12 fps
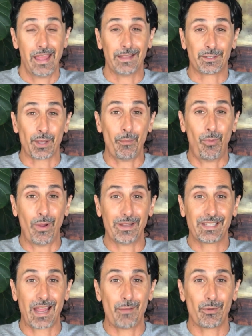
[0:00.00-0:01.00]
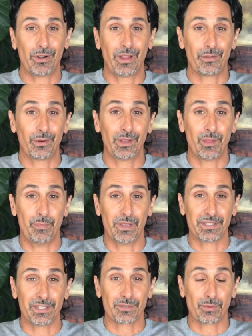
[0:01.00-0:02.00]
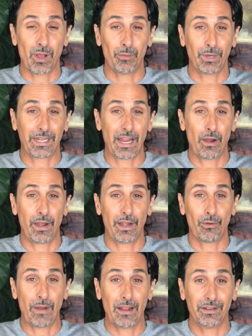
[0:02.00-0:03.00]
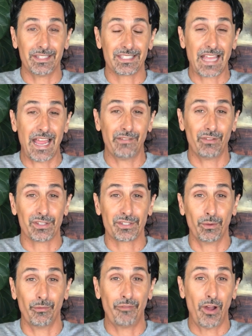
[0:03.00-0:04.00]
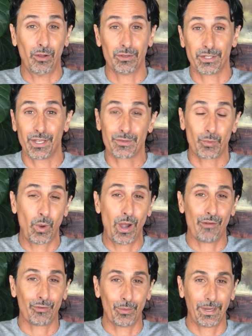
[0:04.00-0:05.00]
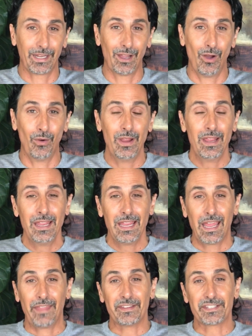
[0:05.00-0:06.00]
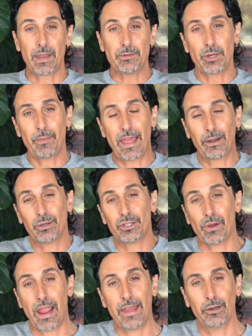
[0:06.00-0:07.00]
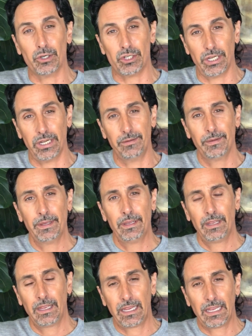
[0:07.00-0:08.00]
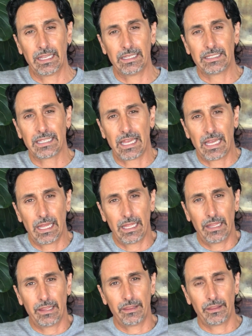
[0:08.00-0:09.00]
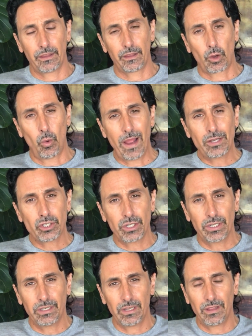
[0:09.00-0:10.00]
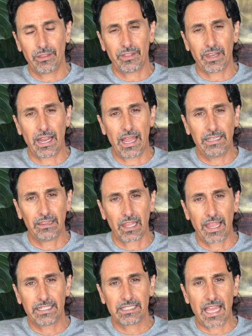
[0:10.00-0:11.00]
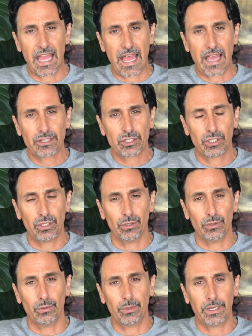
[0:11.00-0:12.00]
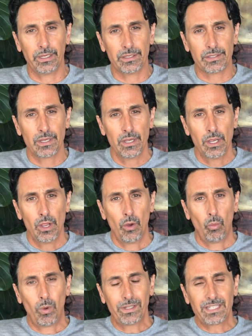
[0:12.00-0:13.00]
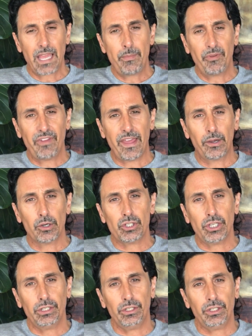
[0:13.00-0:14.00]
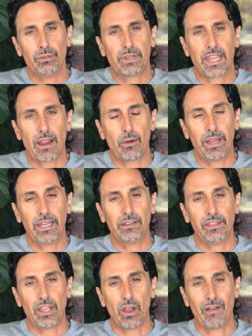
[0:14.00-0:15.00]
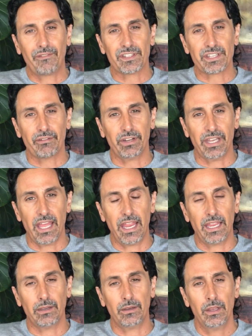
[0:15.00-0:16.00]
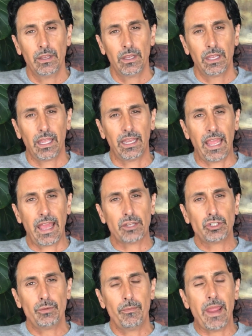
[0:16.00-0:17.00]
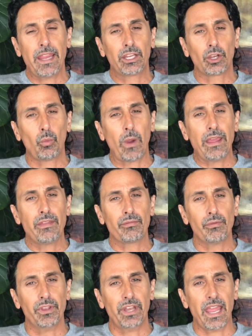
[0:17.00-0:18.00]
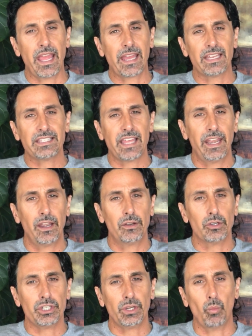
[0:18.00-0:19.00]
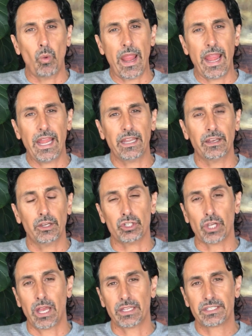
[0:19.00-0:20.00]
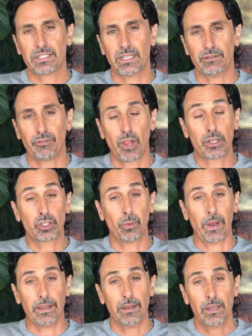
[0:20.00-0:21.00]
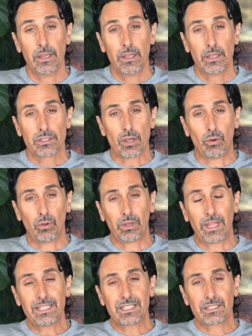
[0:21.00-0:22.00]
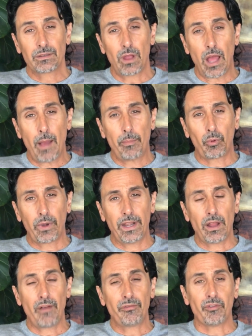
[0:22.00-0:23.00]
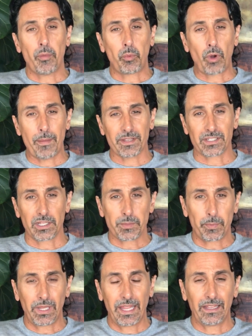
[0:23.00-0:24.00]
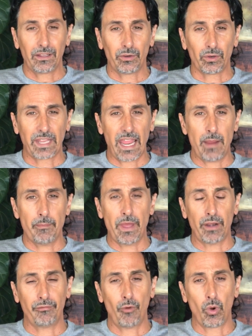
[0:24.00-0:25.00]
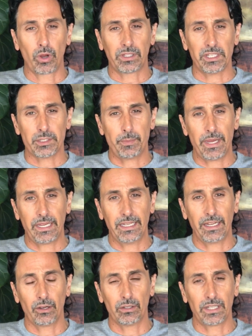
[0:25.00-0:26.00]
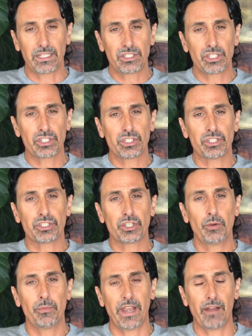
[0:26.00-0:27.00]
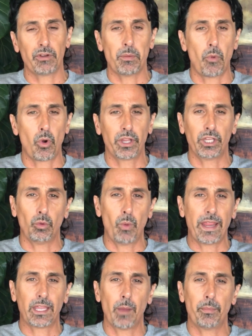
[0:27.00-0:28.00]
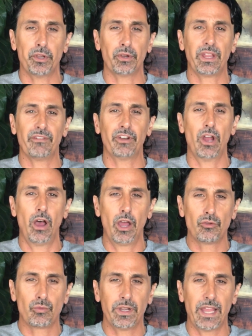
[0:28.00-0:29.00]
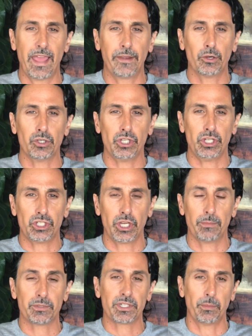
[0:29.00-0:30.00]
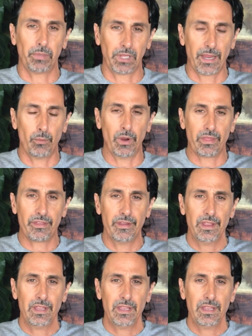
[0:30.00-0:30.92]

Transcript: at some point in time or another into the business realm. We carry it around inside of us so it follows us wherever we go. And the subject matter is your energy. And the question that I'd like to ask you is, what type of energy do you carry into the office every day? And as you make your way through the day, how does that energy wane and adjust and fluctuate? So let's operate off of a premise. Let's play a little game, metaphorically speaking here, and let's just assume that every morning you wake up and you're given 100 energy chips to play with.